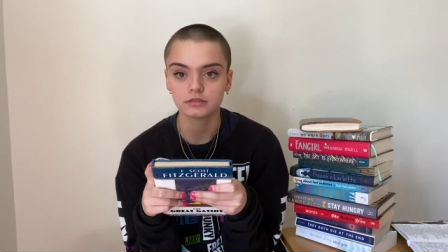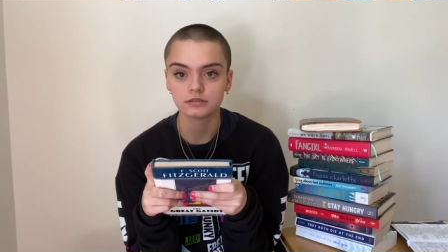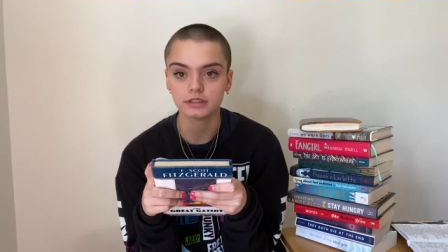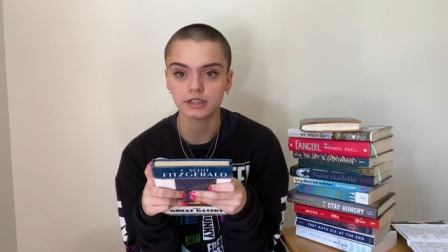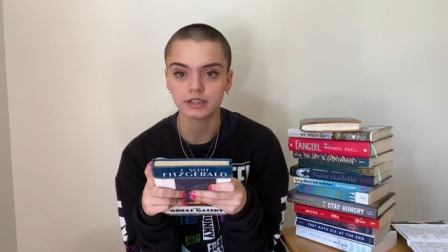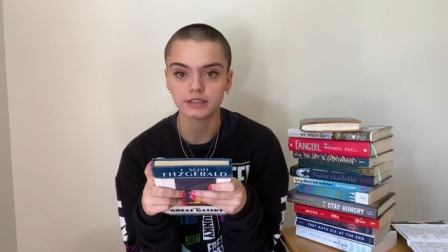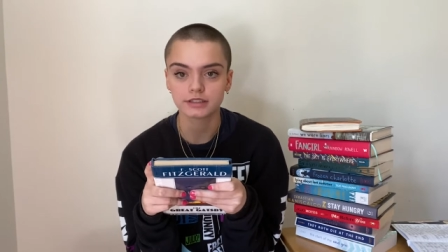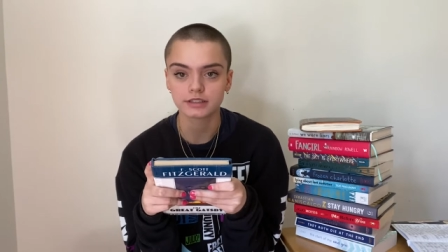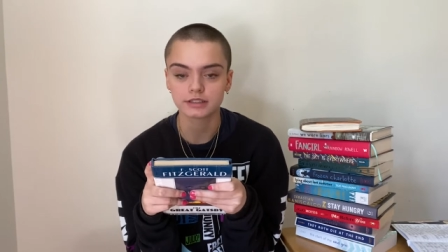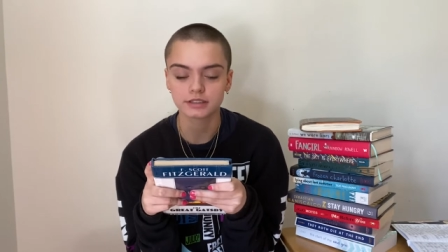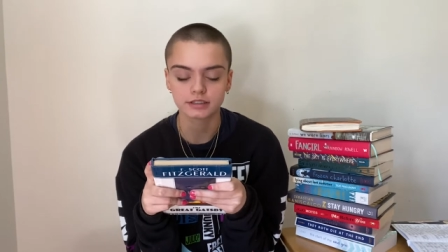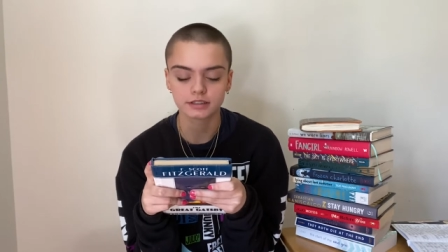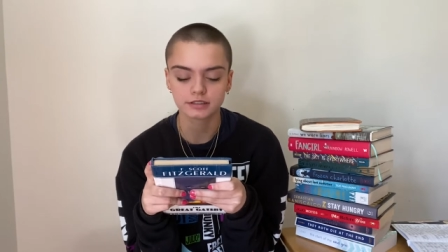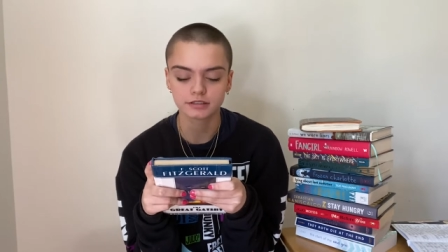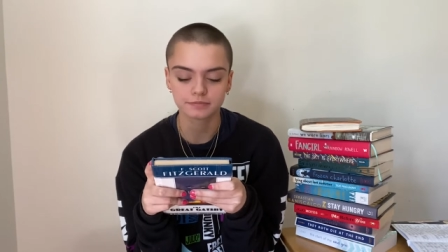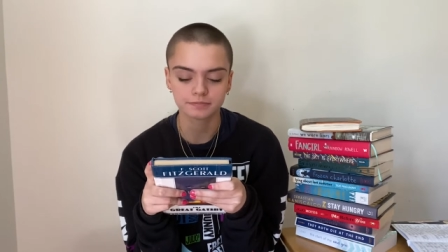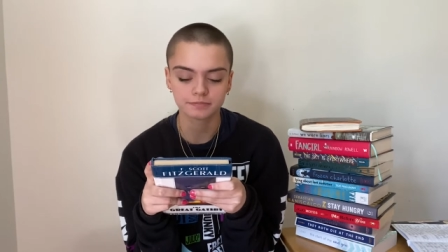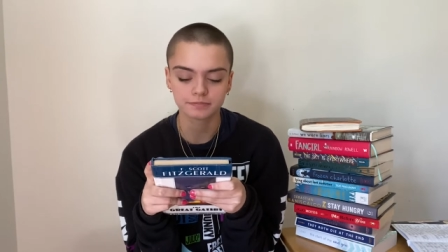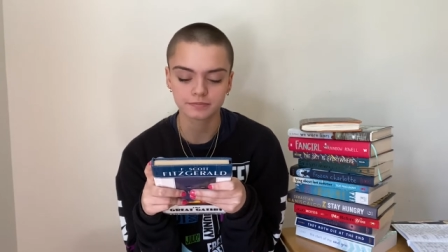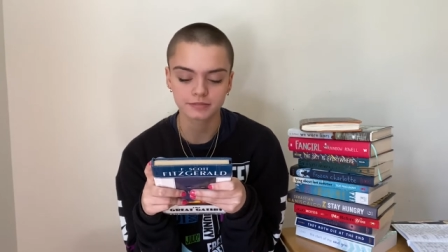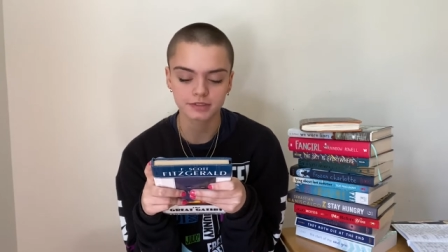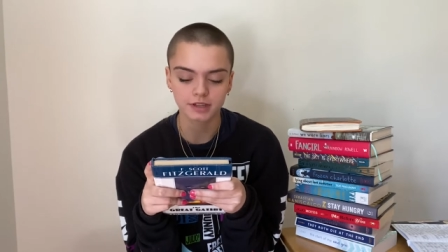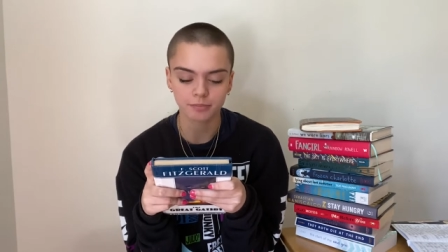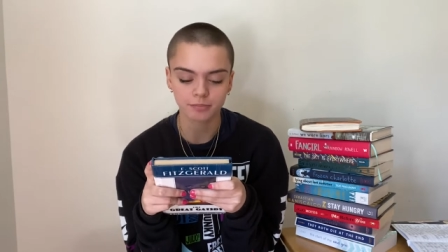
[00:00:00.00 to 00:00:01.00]
This
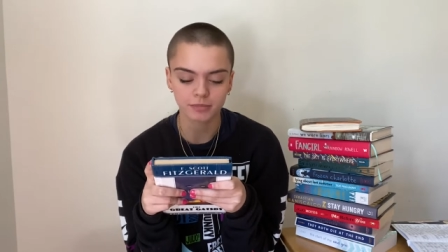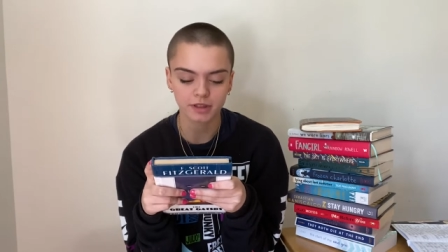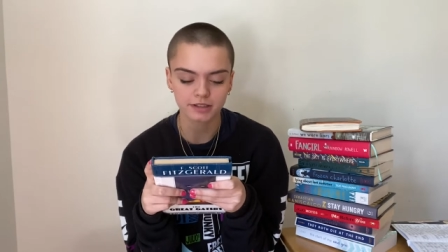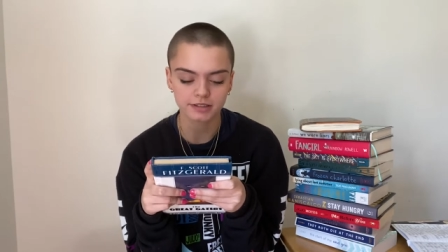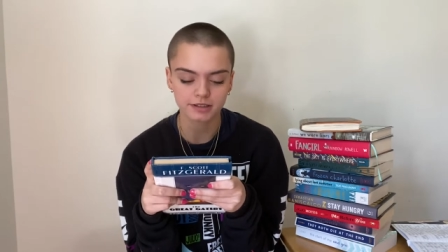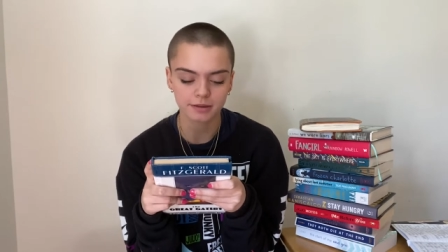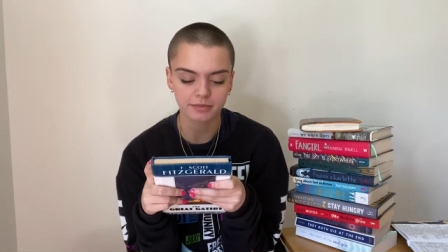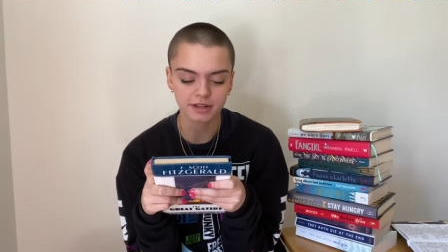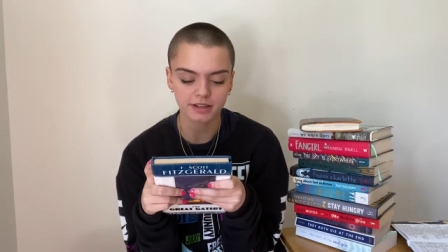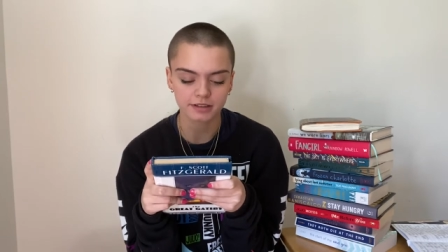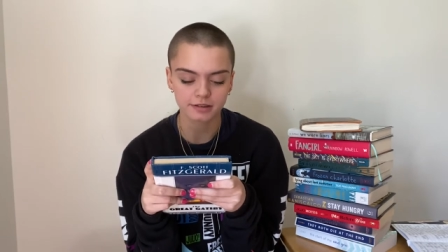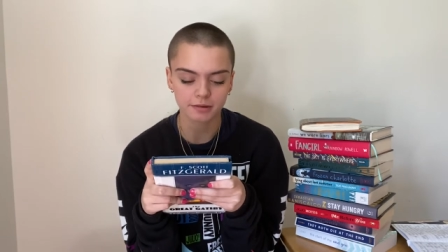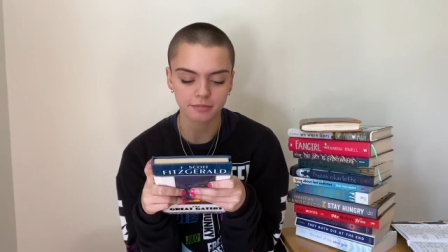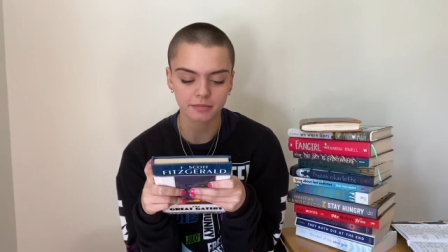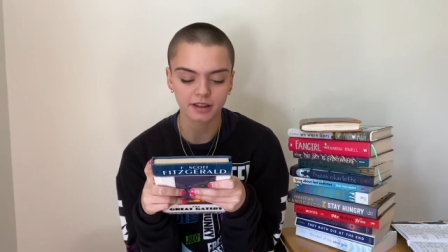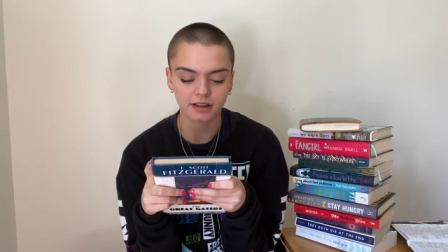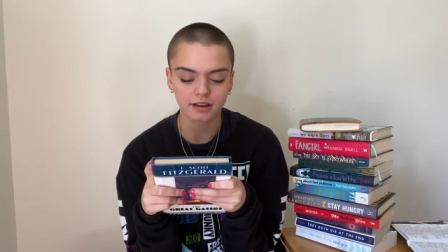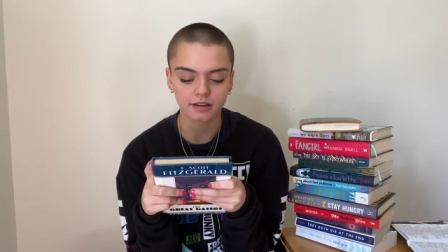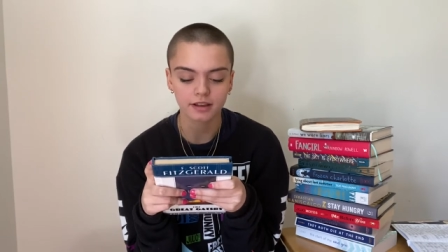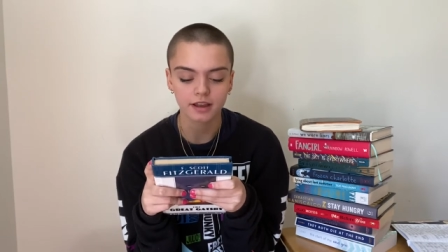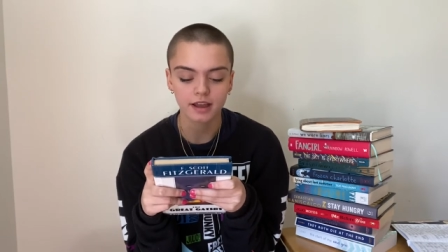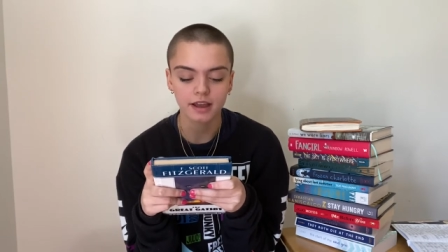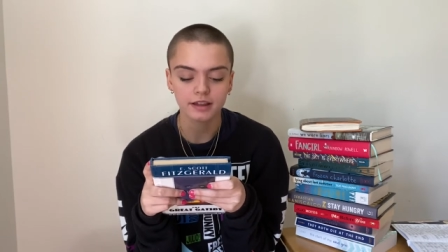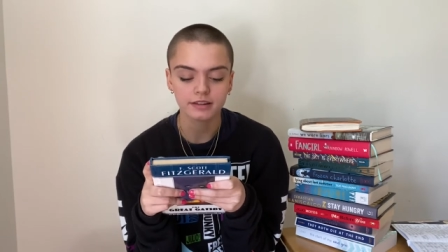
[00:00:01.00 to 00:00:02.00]
something, something, something.
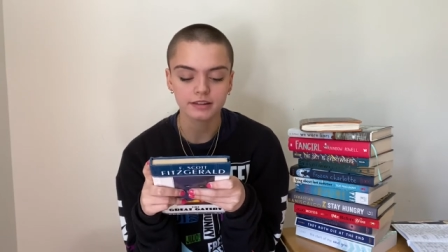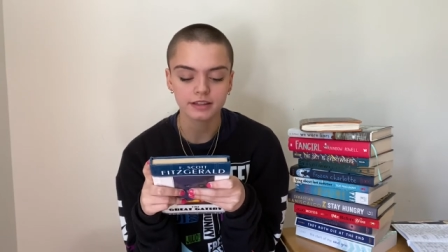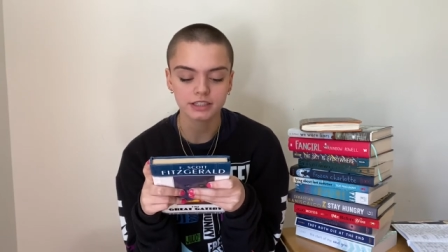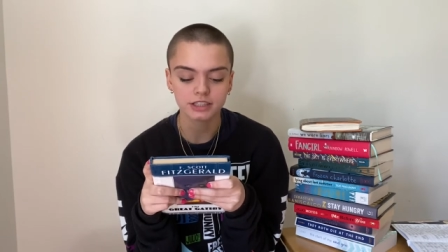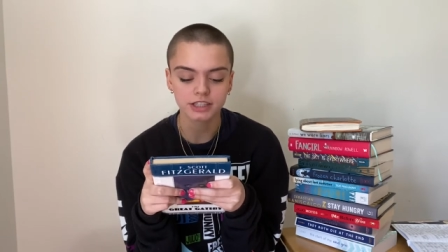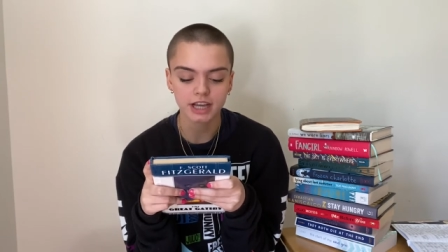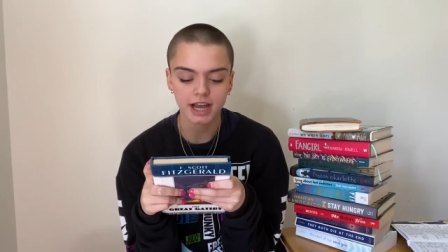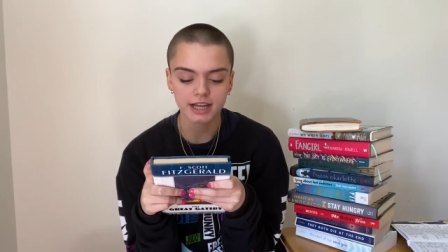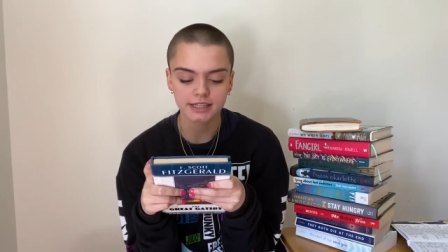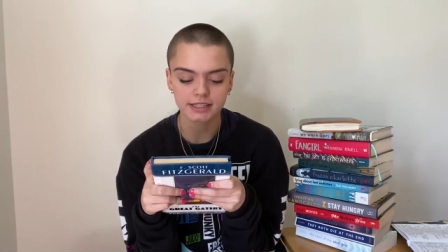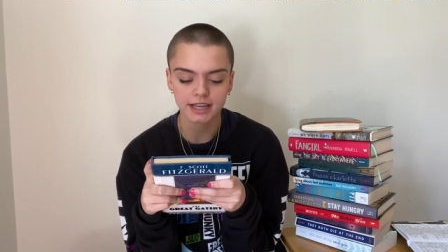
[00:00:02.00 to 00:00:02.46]
The Jazz